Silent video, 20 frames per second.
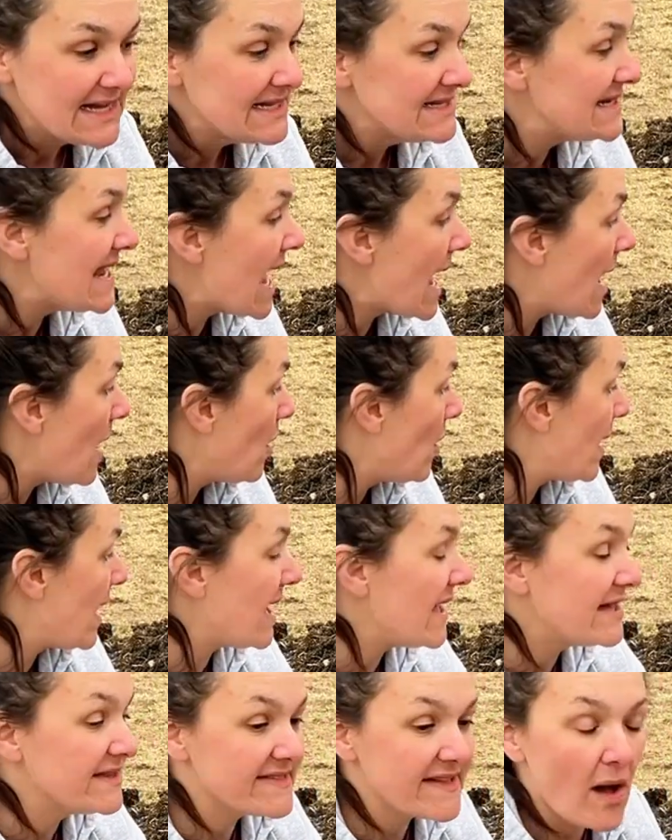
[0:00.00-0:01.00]
Now,
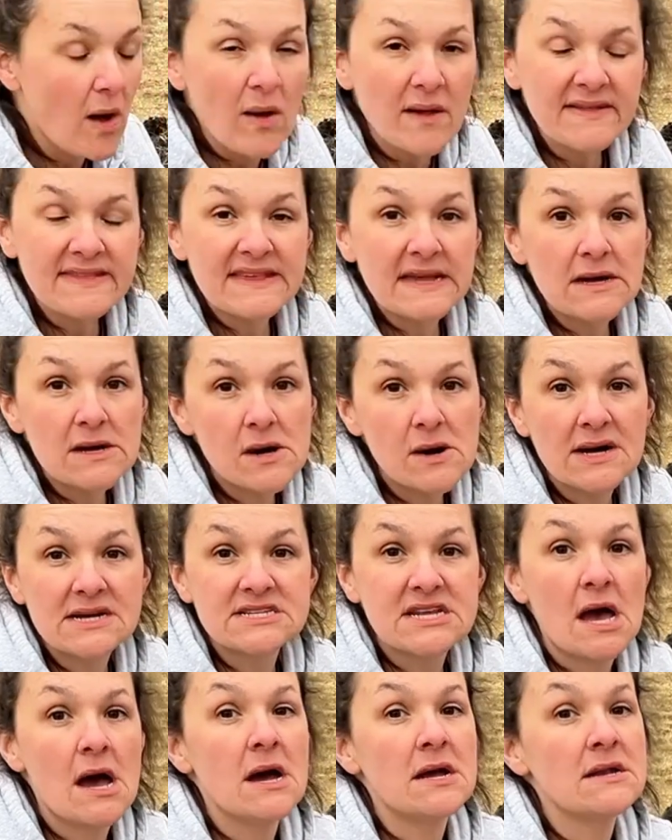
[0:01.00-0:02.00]
it's also a
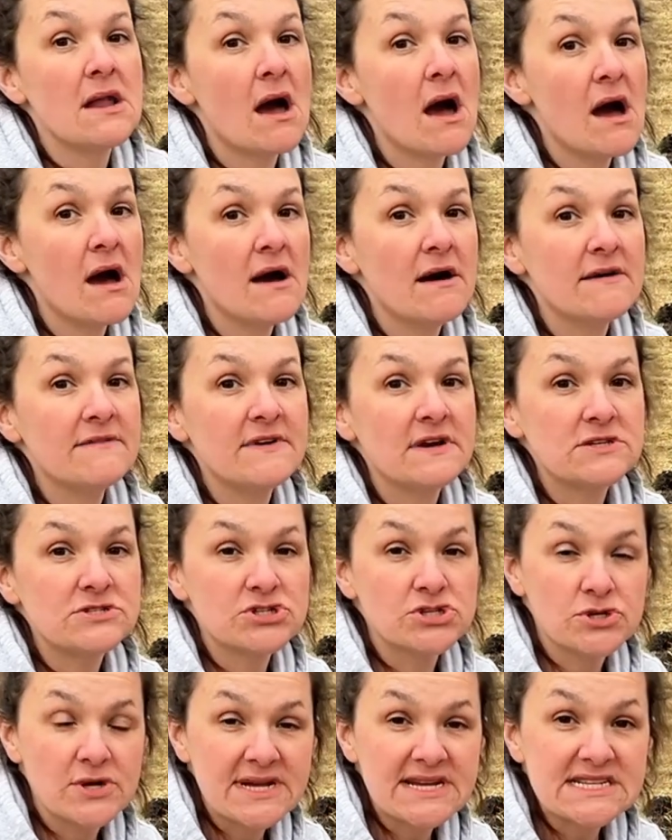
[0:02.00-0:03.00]
ton of
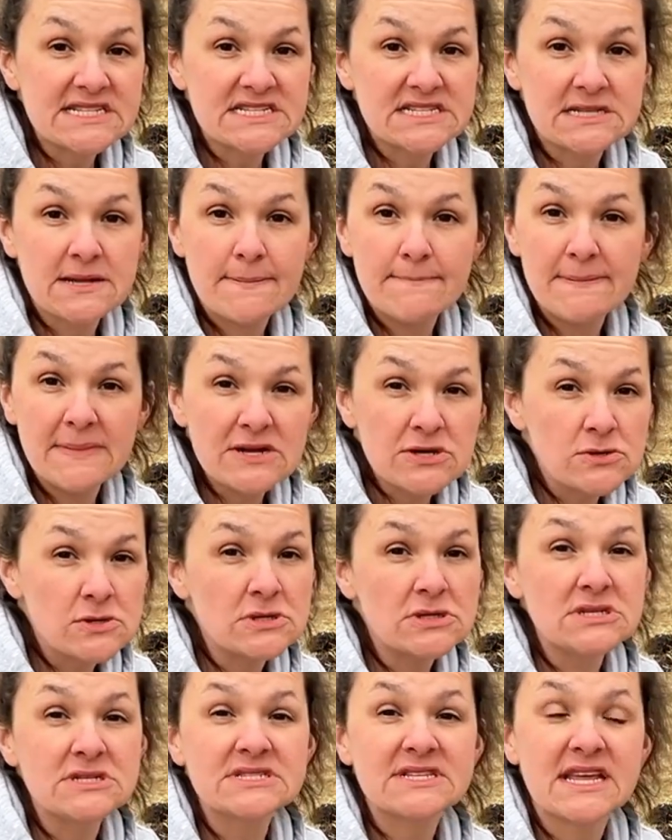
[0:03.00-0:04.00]
trace
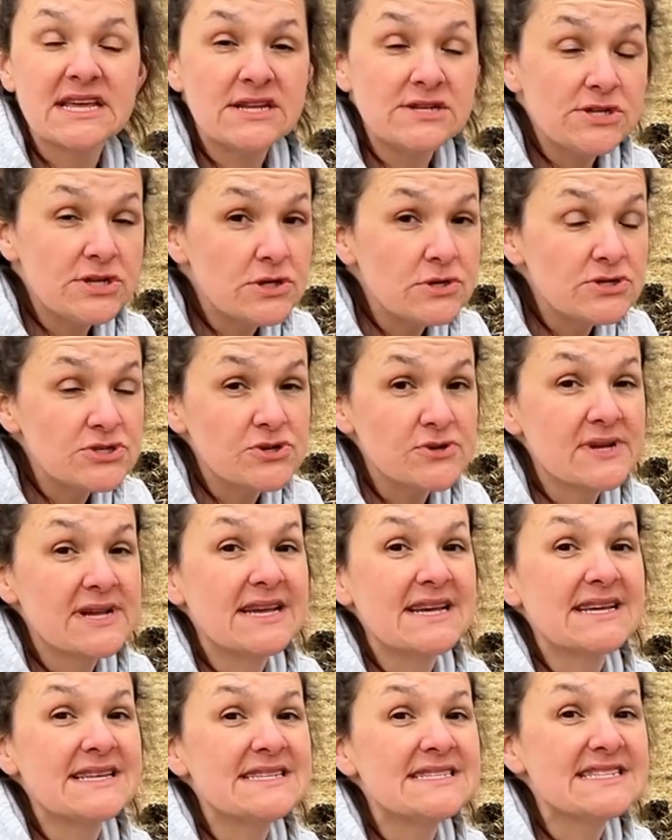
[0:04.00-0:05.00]
minerals and
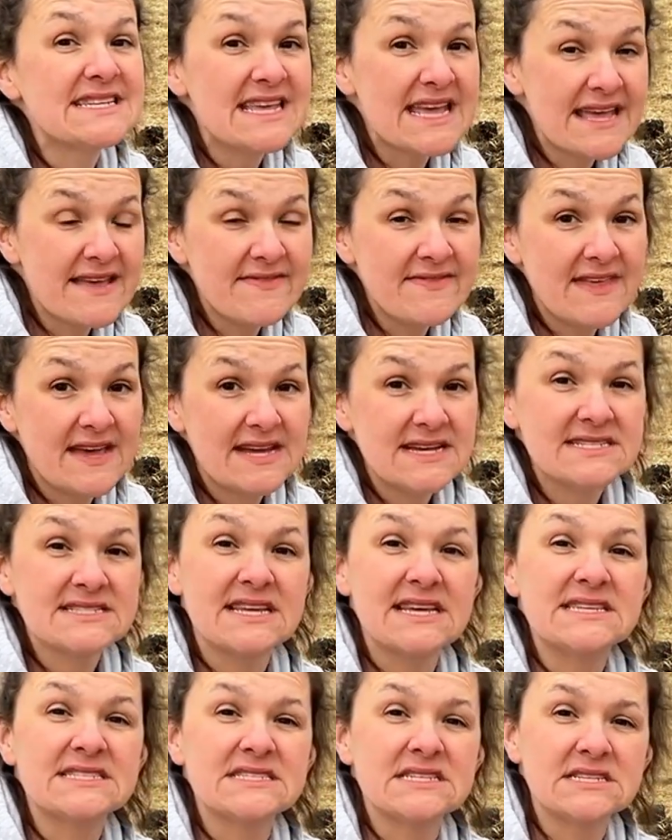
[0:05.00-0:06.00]
nutrients in this.
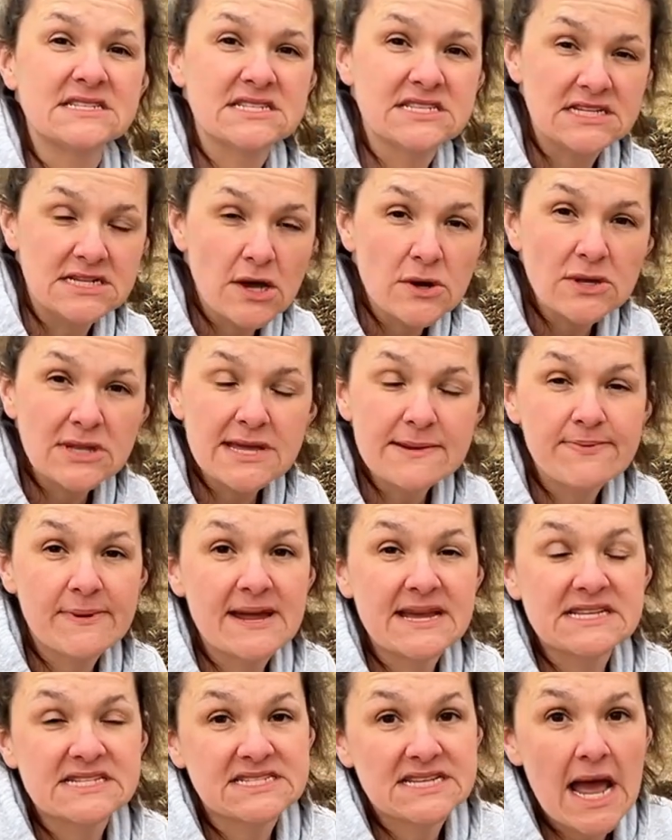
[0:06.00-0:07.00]
It slowly
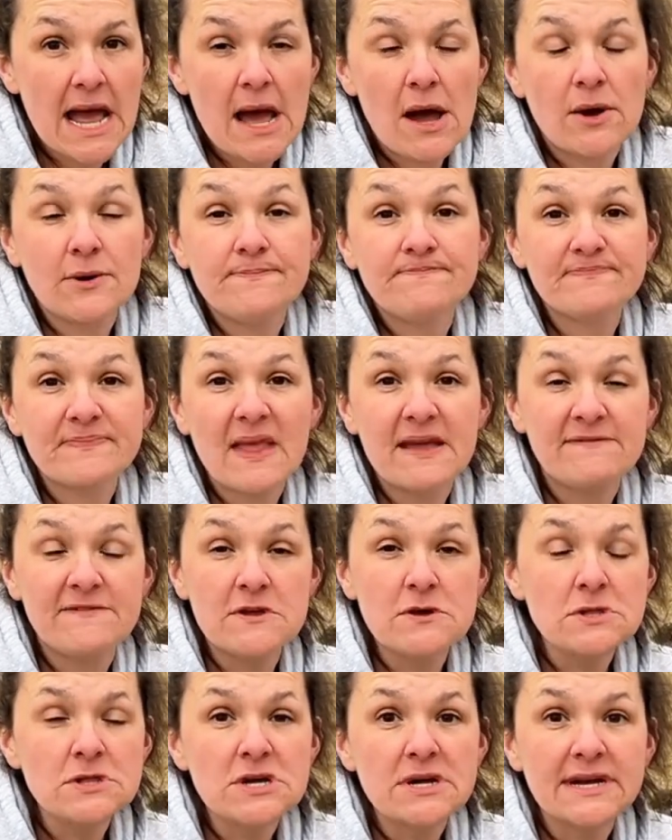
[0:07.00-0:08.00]
breaks down. If
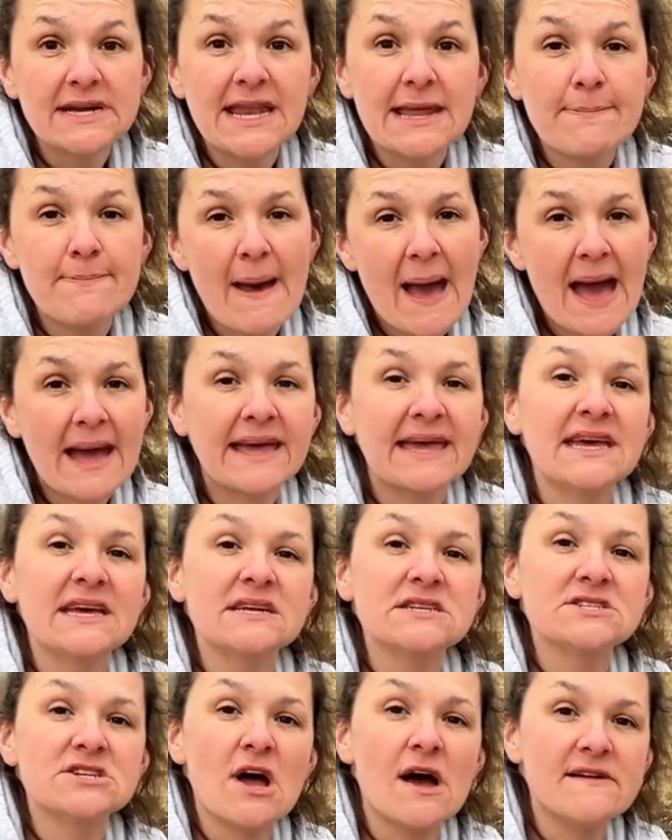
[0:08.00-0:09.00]
you look at a
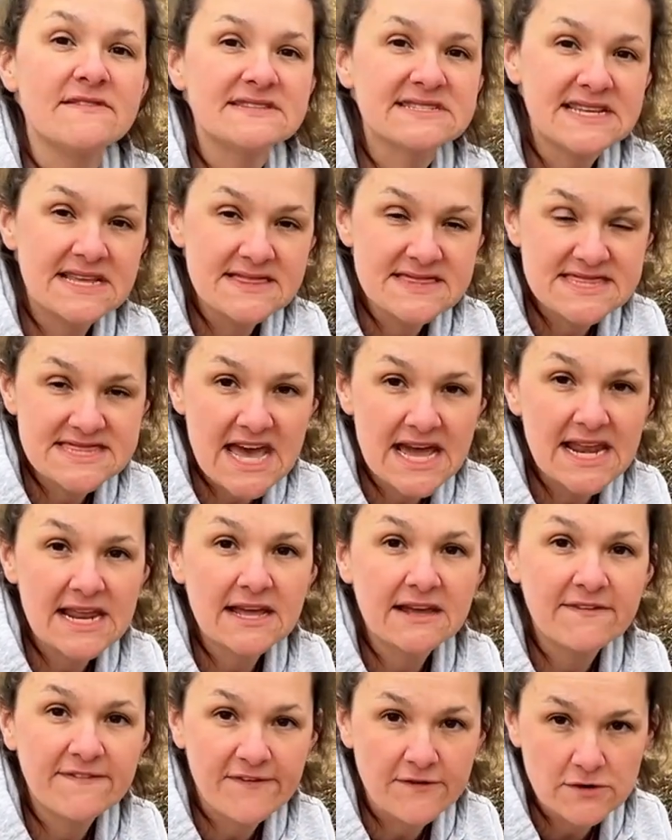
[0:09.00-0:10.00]
package of synthetic
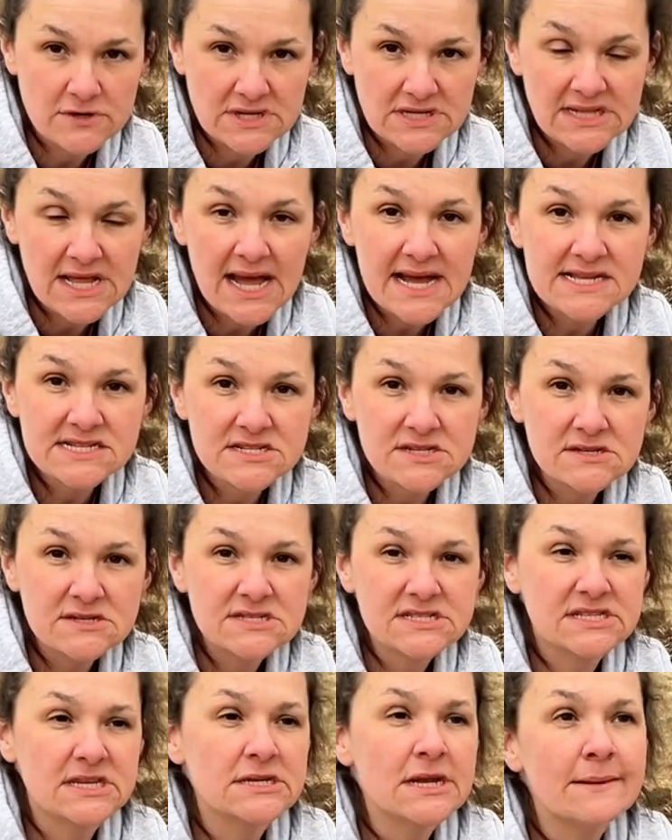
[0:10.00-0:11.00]
fertilizers,
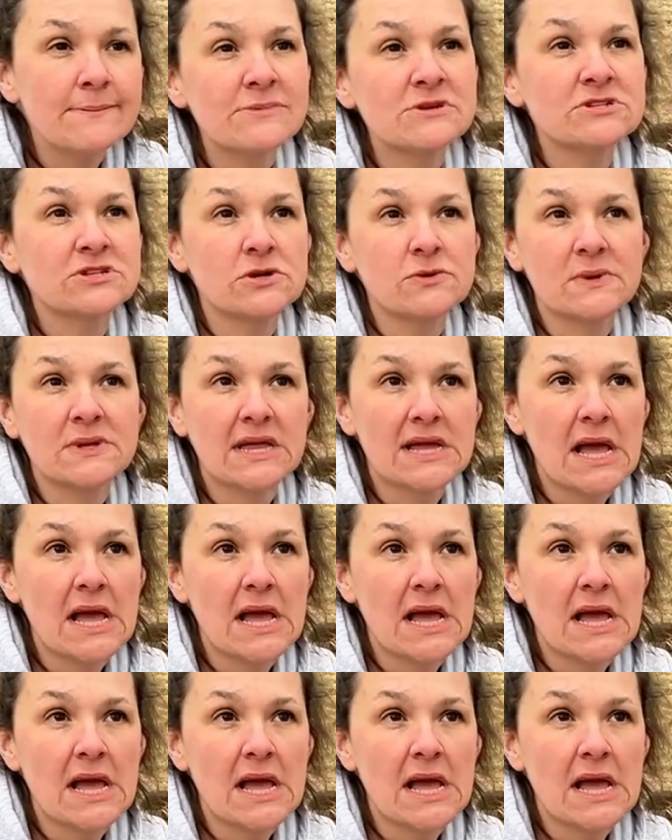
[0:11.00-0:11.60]
the numbers are really